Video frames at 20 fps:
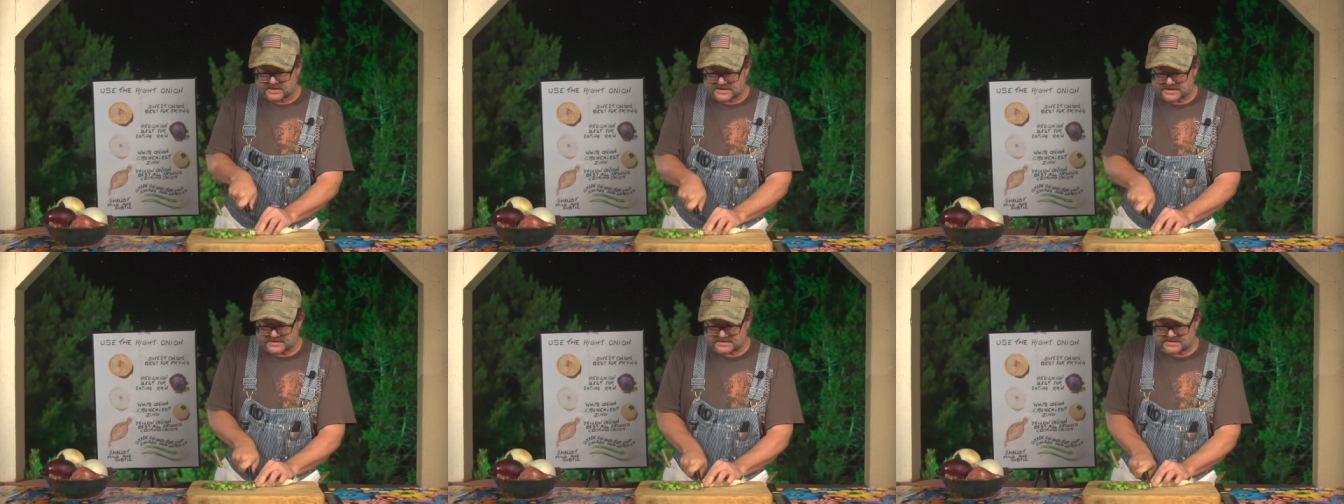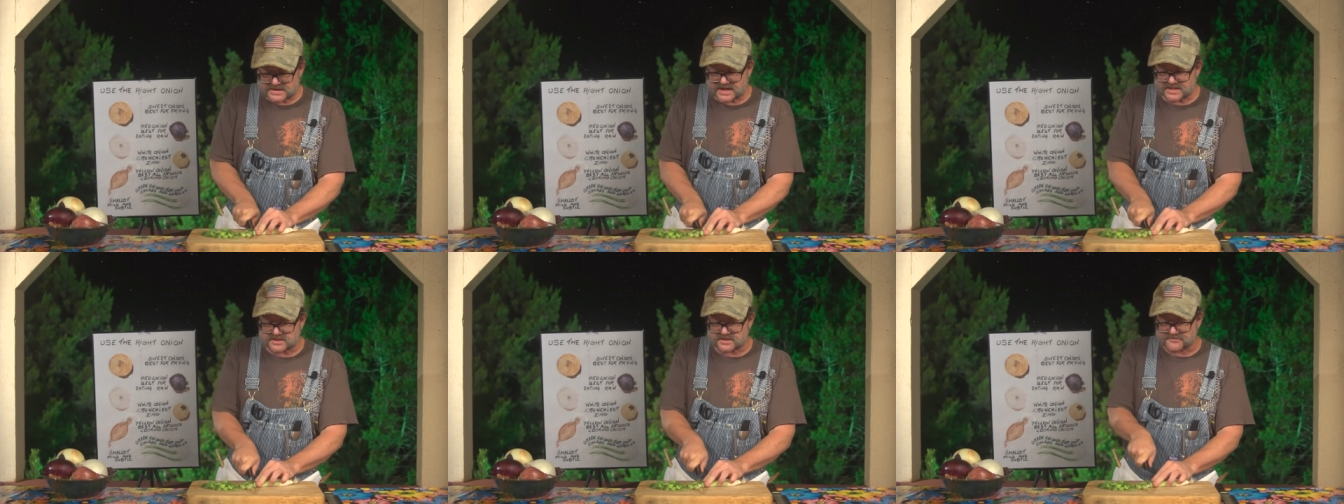is
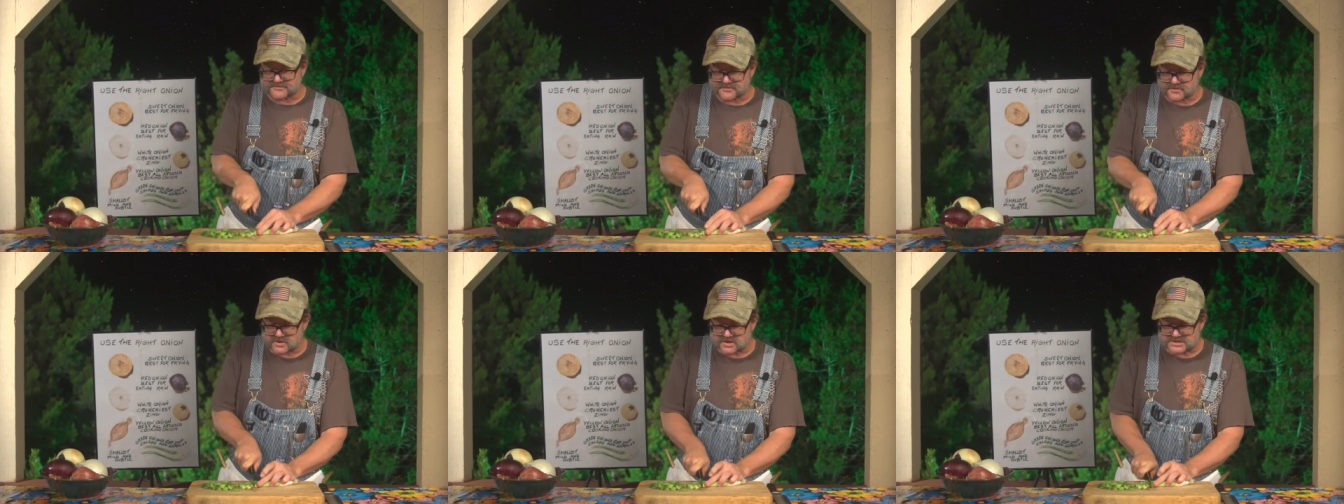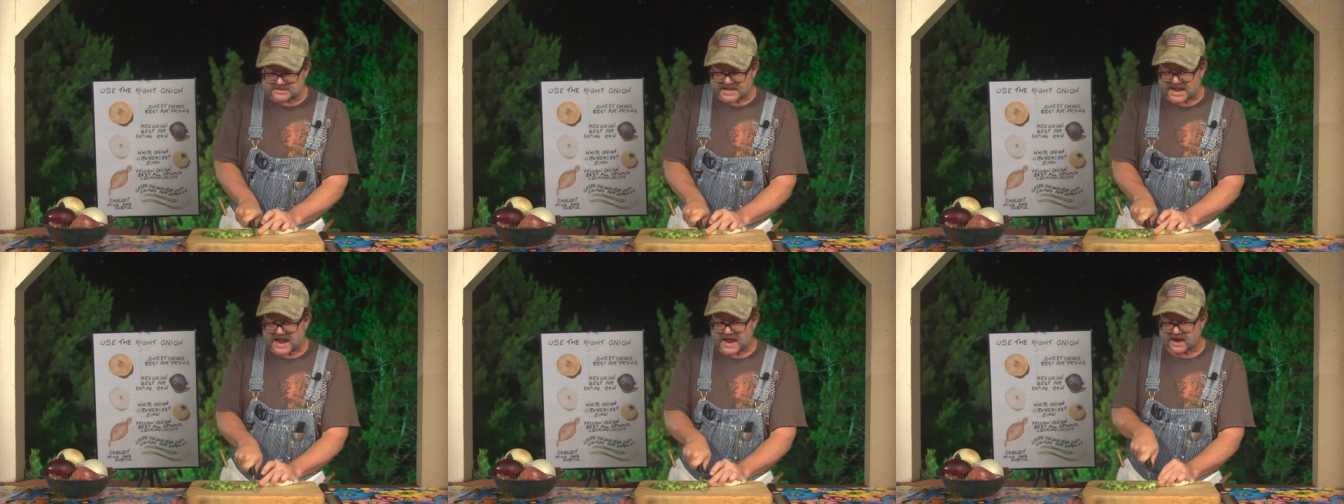not the
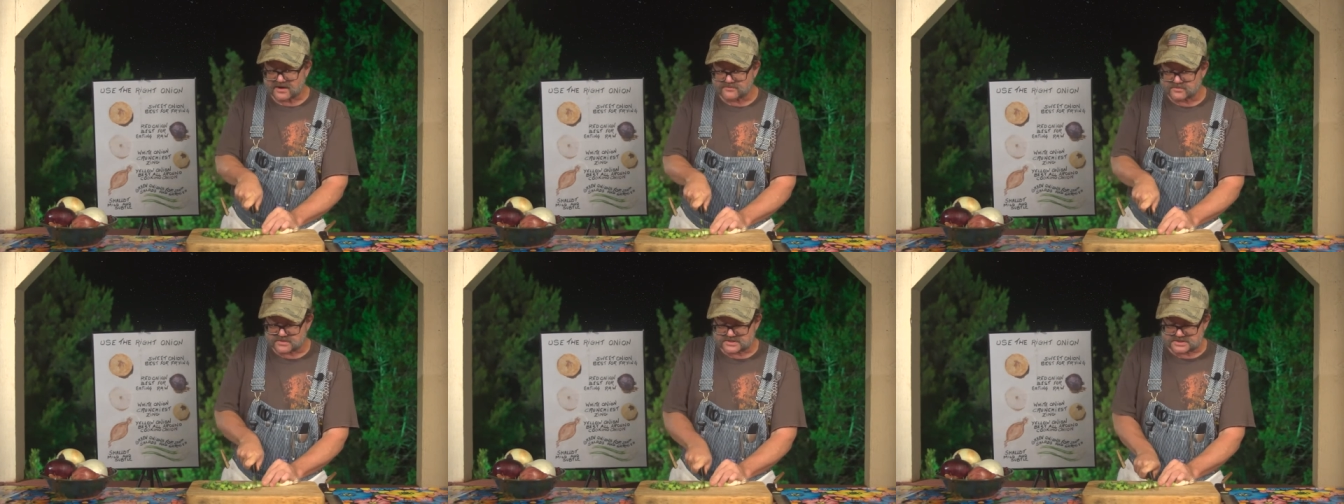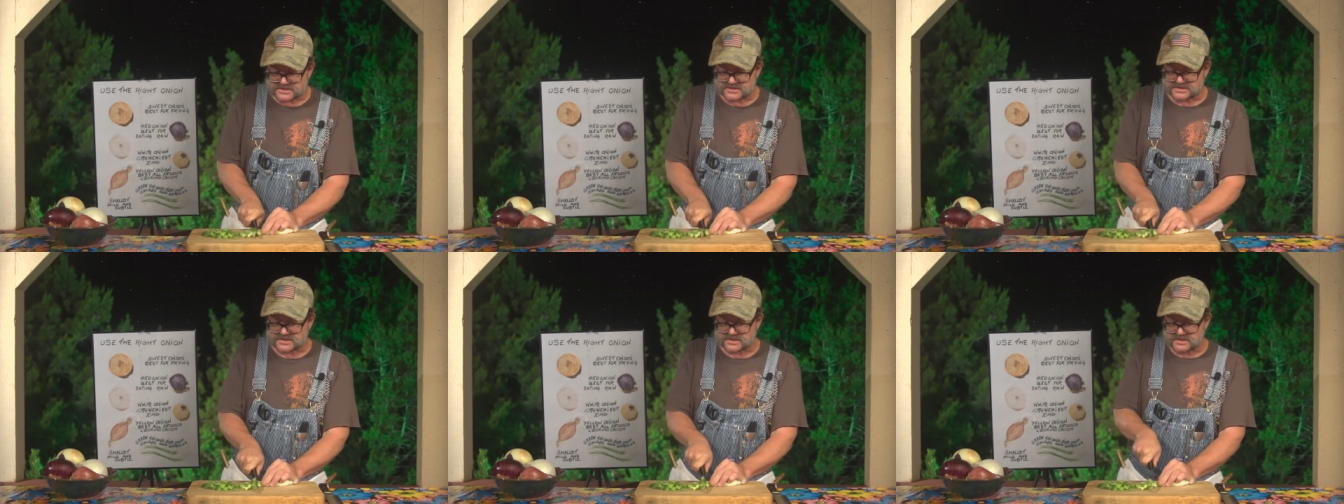first half,
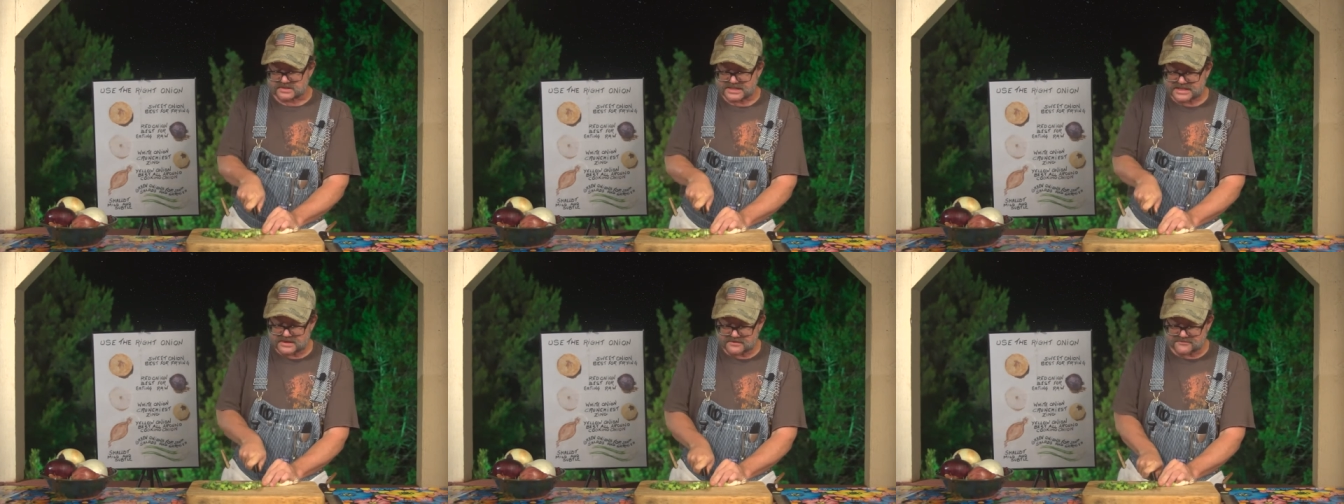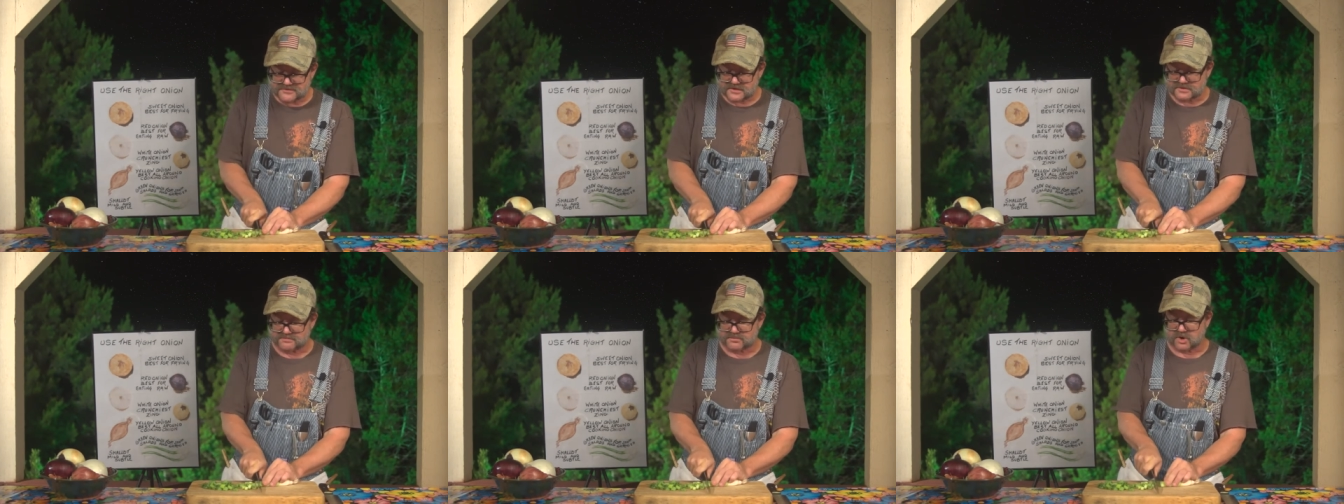which is the
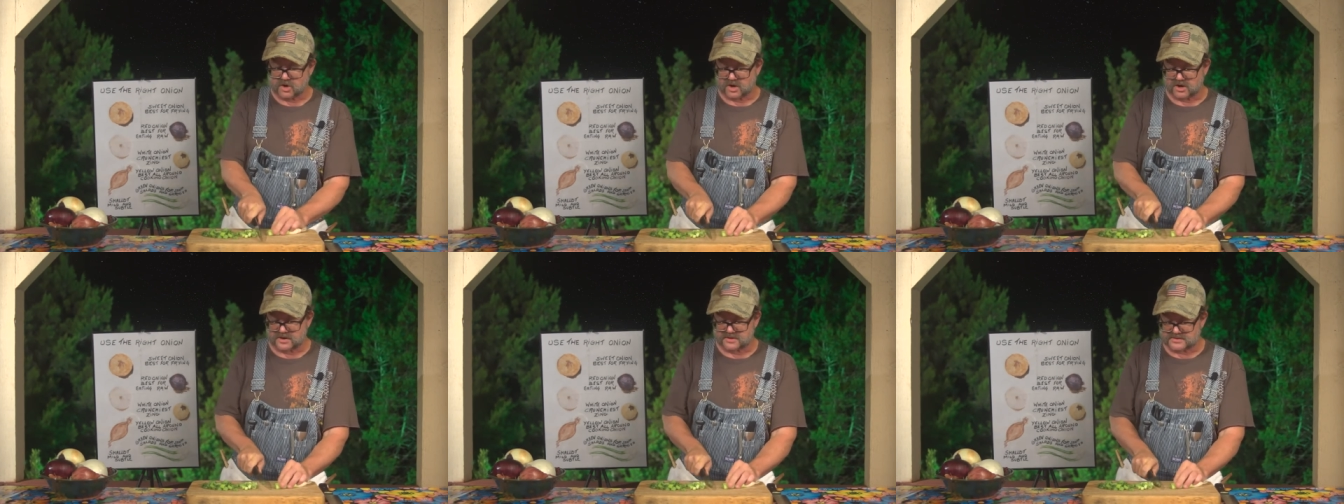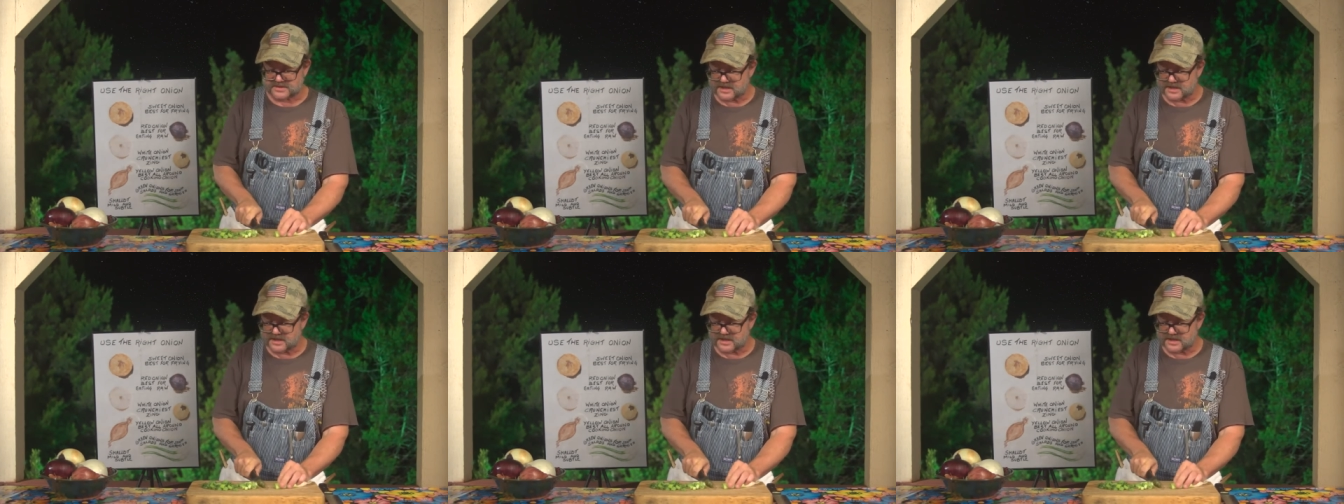leafy part.